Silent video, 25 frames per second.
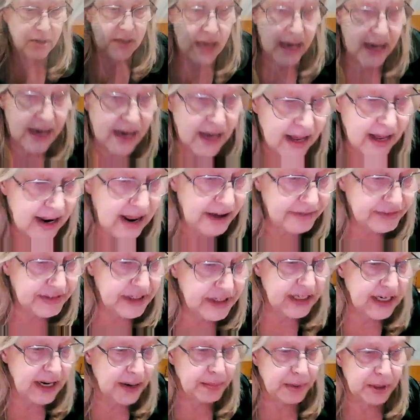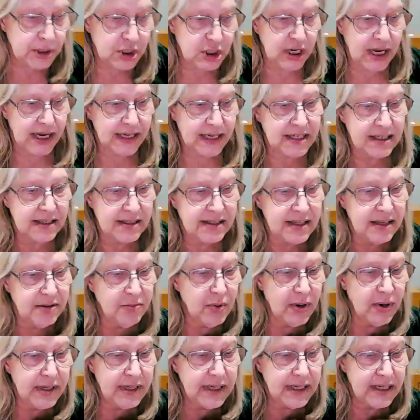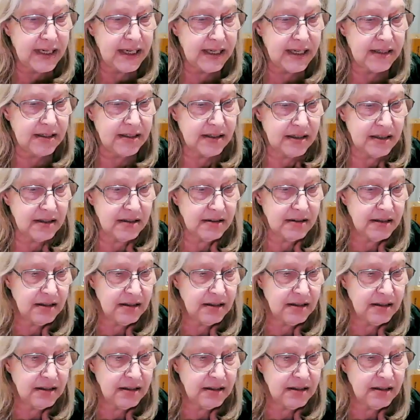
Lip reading: Okay. I'll have to double check to see when it is.